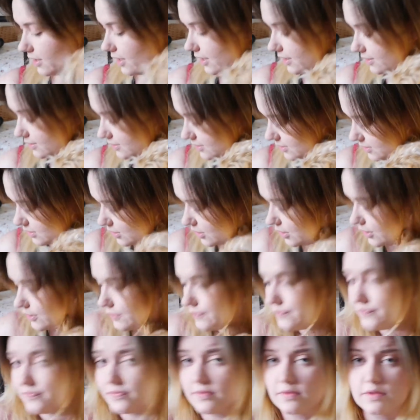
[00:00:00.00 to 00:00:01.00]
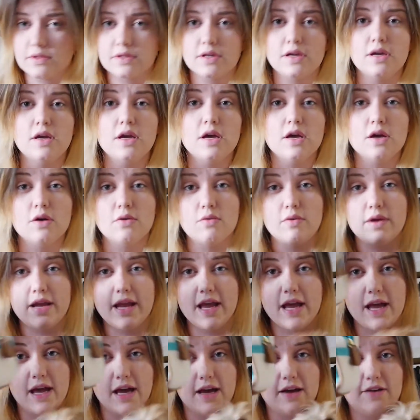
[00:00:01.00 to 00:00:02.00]
Okay, so
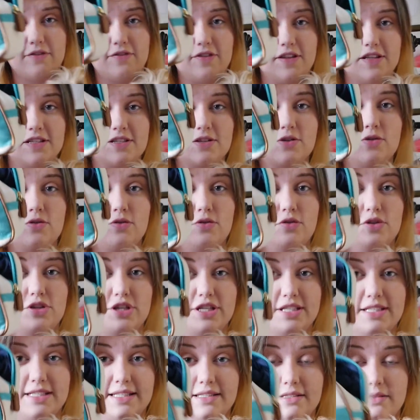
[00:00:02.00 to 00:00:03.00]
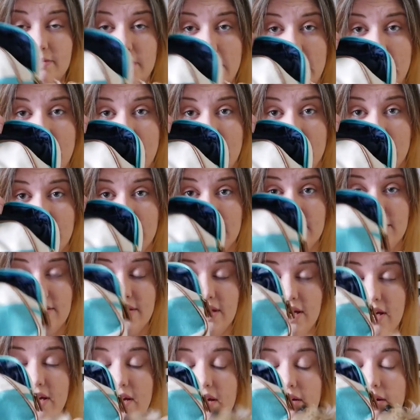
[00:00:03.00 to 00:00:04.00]
we have this gorgeous little bag
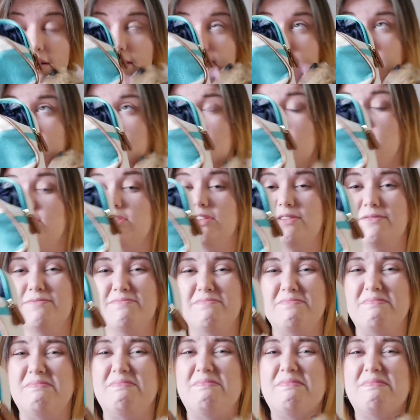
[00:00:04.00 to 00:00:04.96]
that I managed to,